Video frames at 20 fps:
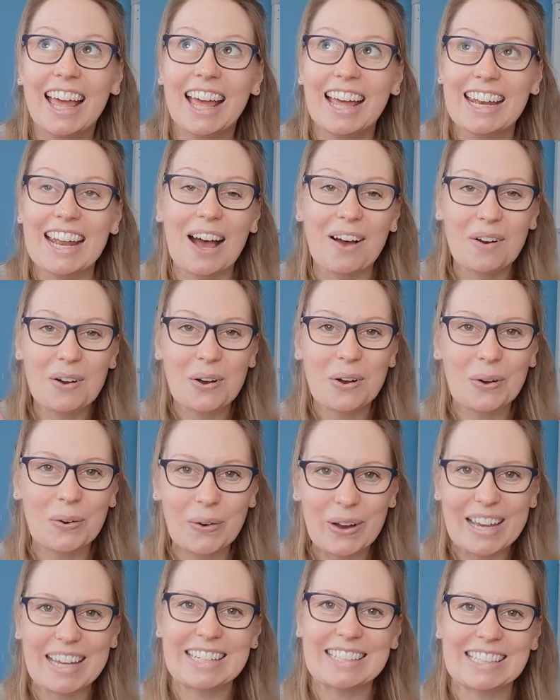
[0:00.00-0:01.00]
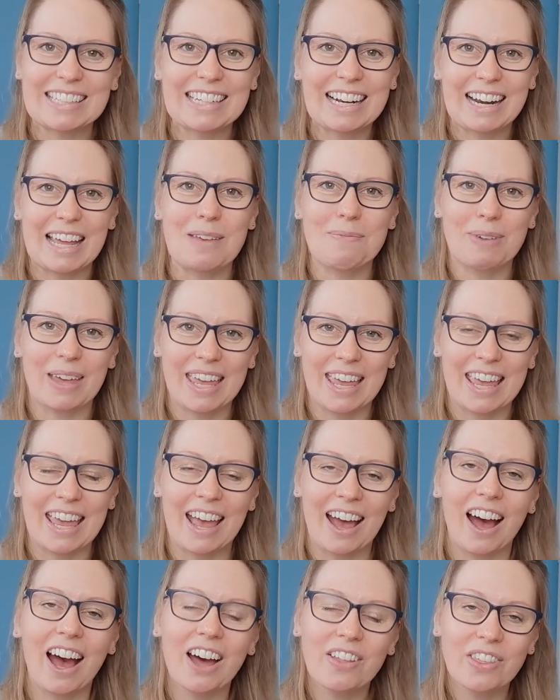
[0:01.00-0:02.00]
Now, quick disclaimer
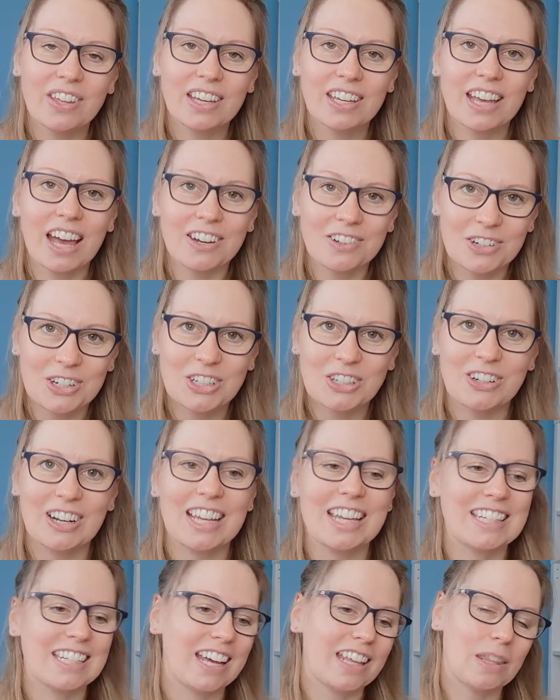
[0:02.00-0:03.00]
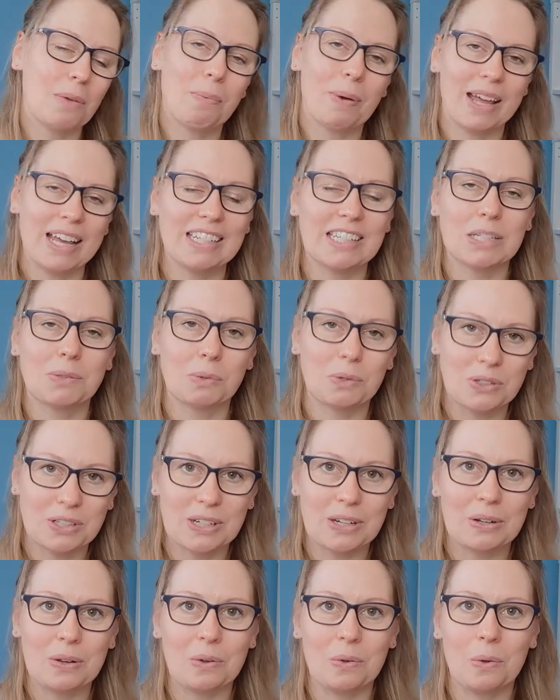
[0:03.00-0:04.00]
here, other countries, other places will
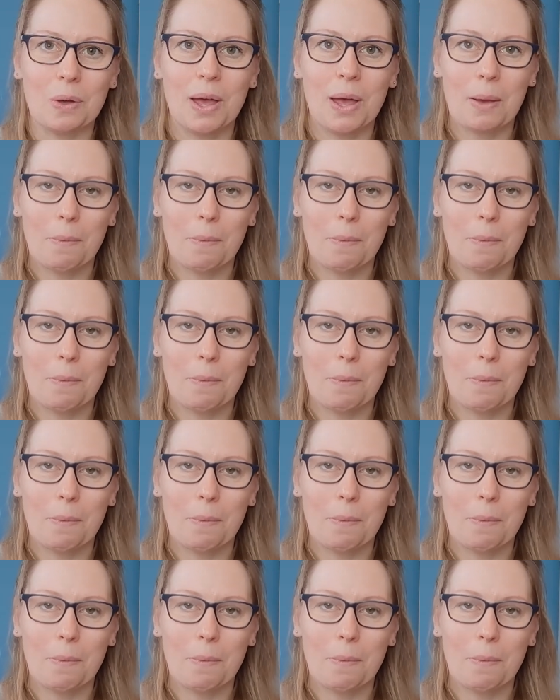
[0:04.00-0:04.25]
do